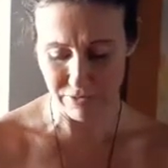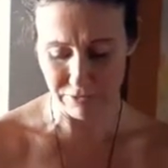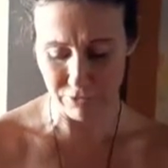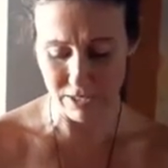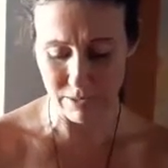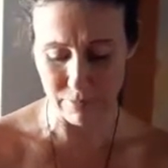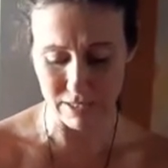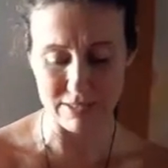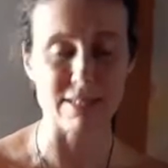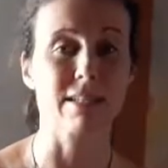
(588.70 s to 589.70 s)
For them, I
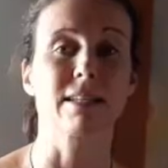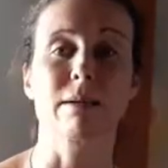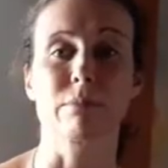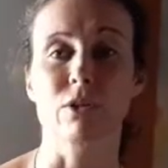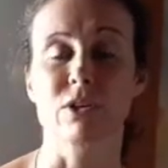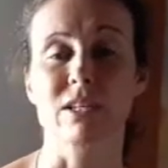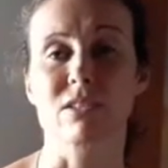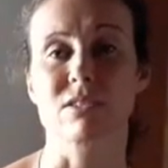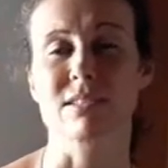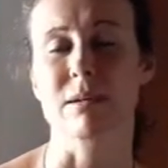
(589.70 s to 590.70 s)
see them going
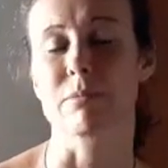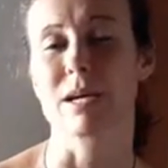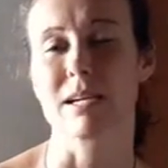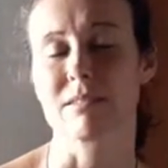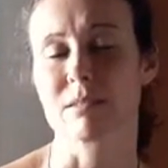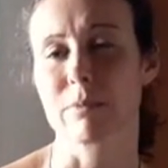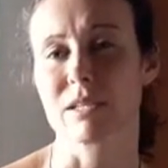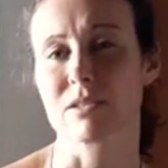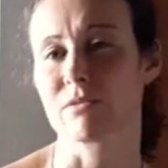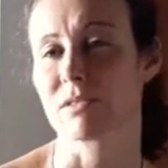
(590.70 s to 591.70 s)
into some kind of
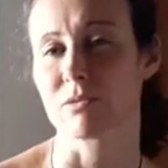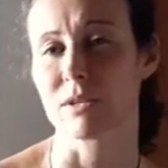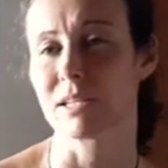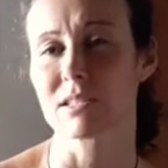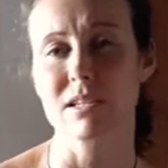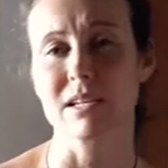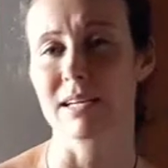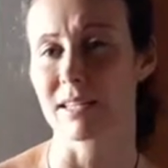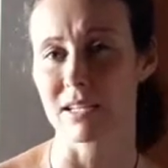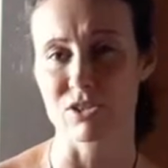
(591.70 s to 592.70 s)
space of surrender,
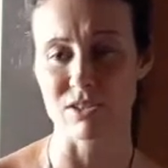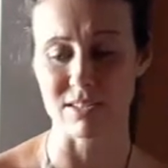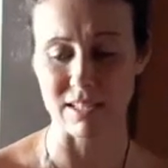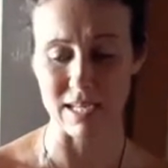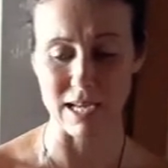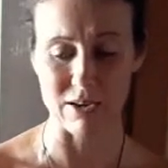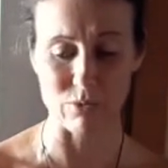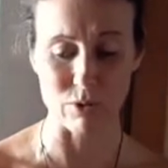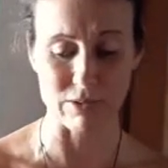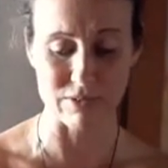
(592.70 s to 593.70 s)
like they're just allowing
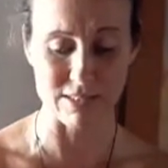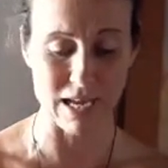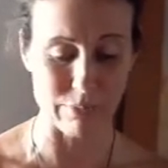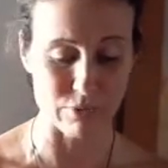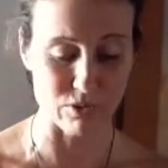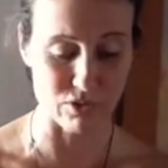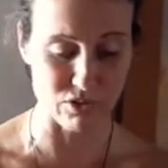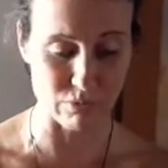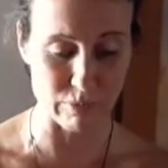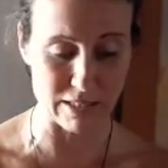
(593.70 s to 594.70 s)
whatever's happened
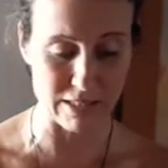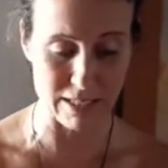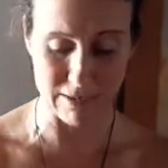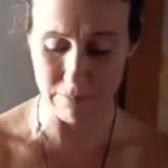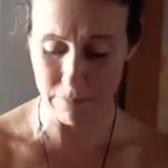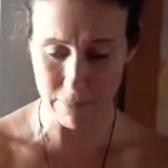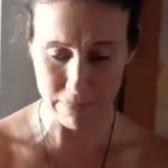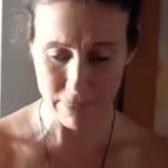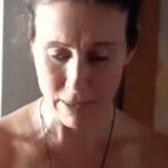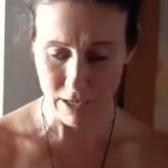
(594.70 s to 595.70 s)
to be there,
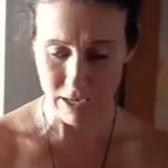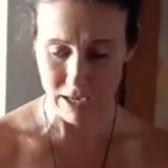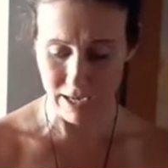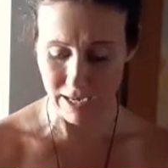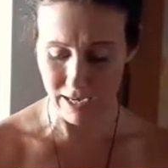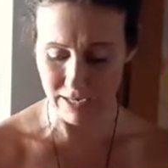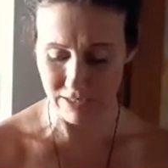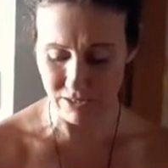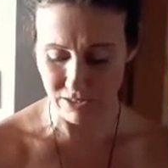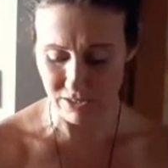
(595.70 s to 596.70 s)

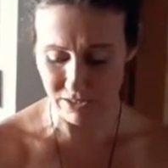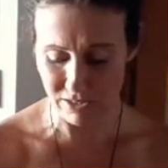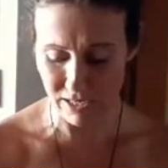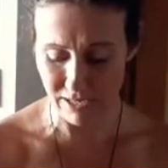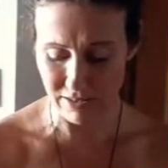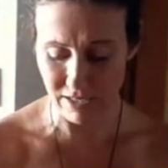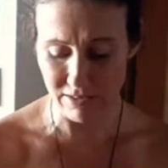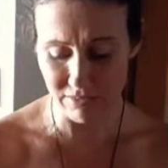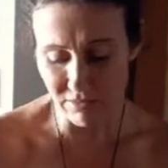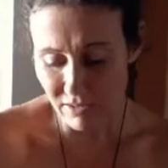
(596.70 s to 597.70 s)
and
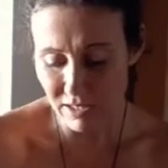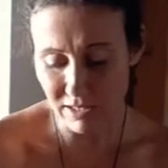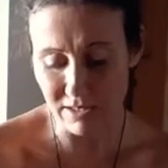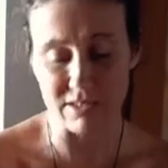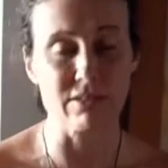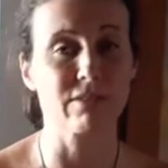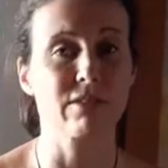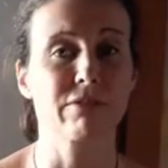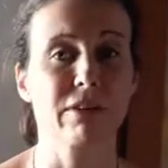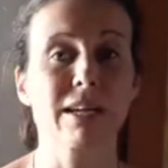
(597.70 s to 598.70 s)
then
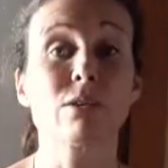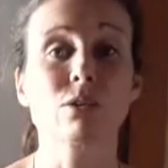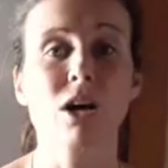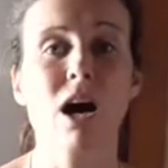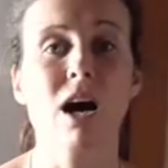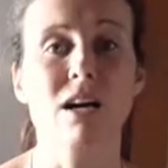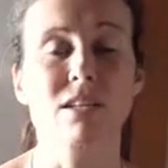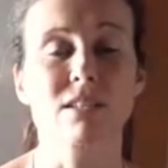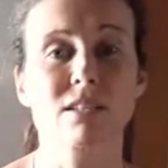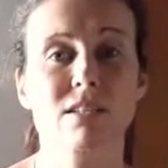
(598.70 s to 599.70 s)
the final
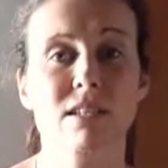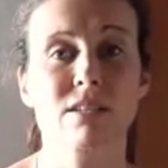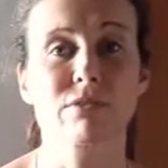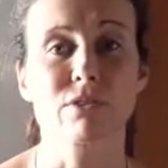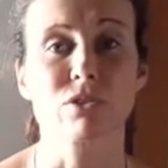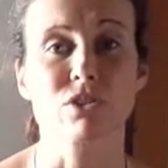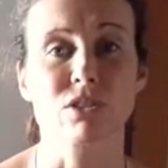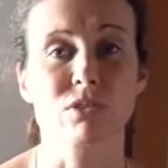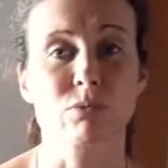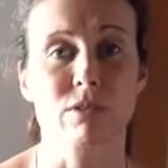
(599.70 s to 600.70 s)
card in the
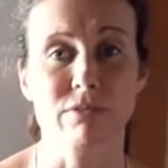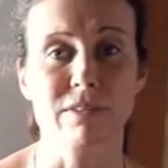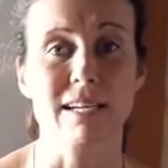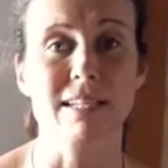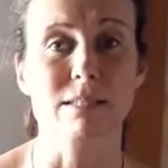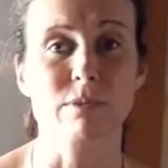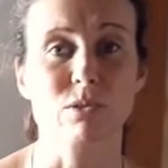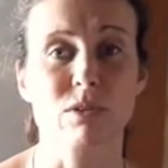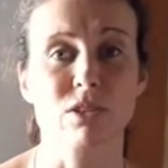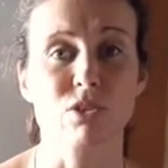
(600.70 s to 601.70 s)
future with the feelings
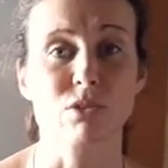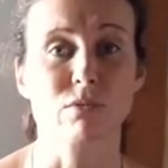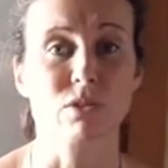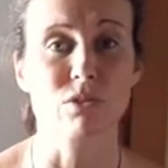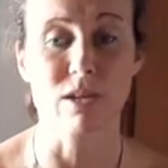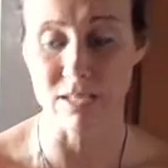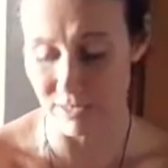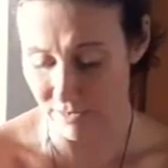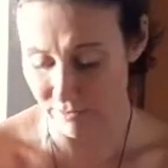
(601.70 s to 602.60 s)
between the two of you is